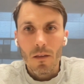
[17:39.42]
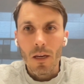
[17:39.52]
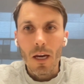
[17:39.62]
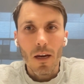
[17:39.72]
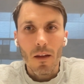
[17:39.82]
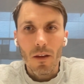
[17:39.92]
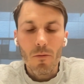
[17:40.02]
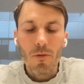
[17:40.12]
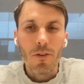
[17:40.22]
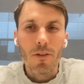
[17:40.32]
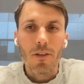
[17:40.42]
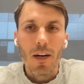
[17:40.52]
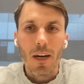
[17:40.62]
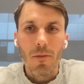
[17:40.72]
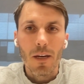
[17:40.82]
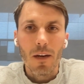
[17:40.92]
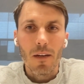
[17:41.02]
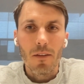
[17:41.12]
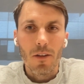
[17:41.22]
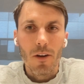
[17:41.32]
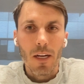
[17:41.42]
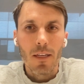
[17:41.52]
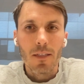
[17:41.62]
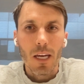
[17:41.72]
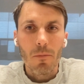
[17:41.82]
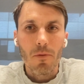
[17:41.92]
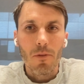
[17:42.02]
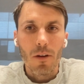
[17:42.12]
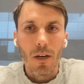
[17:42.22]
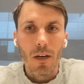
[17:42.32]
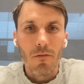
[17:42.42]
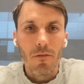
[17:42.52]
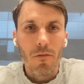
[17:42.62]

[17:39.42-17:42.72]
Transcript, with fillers: Yeah, I think what you described there is a great example of